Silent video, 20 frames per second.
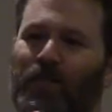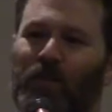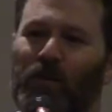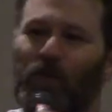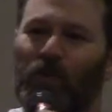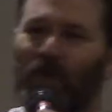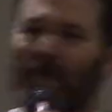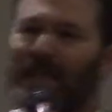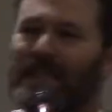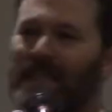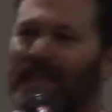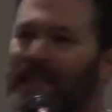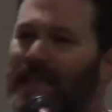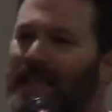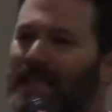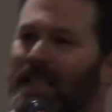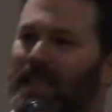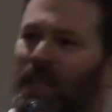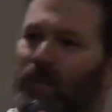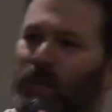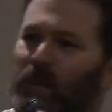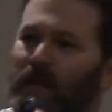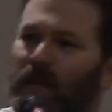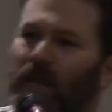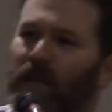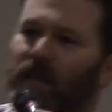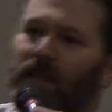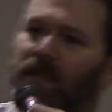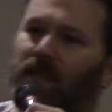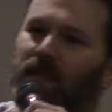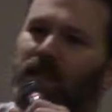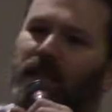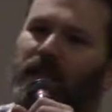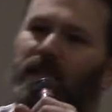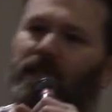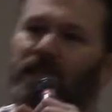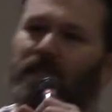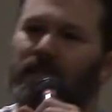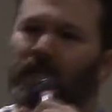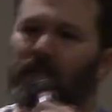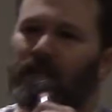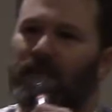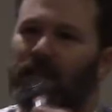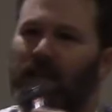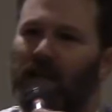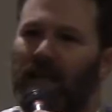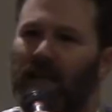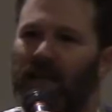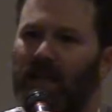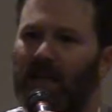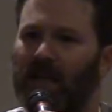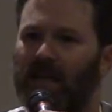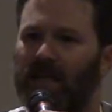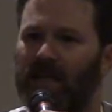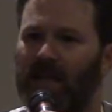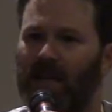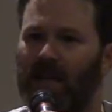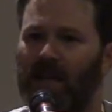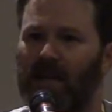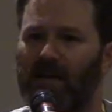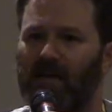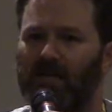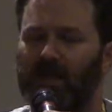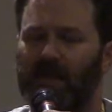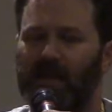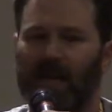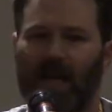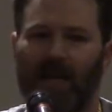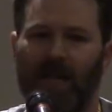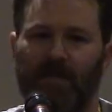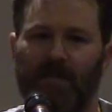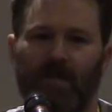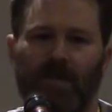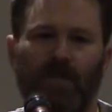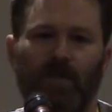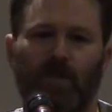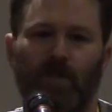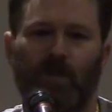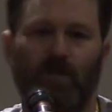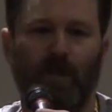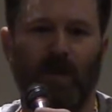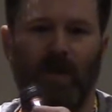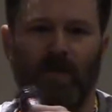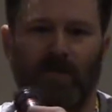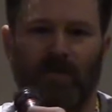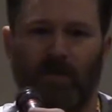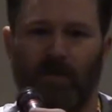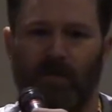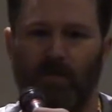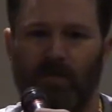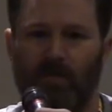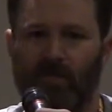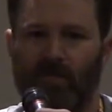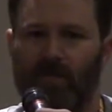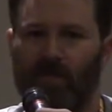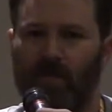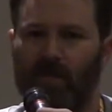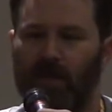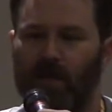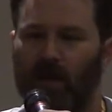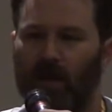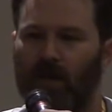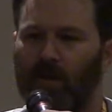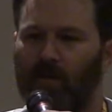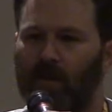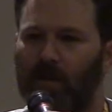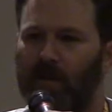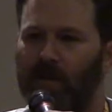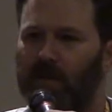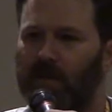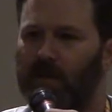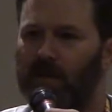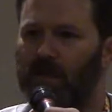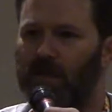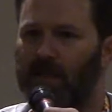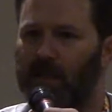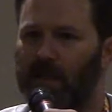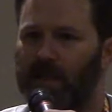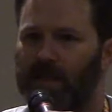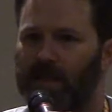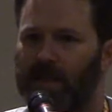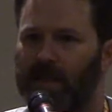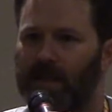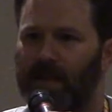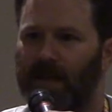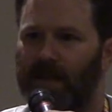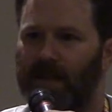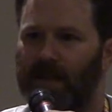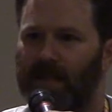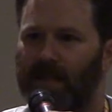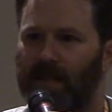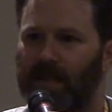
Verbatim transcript: but the reason is is because it's it's not it's not out of any kind of disrespect for, for the genre. It's it's that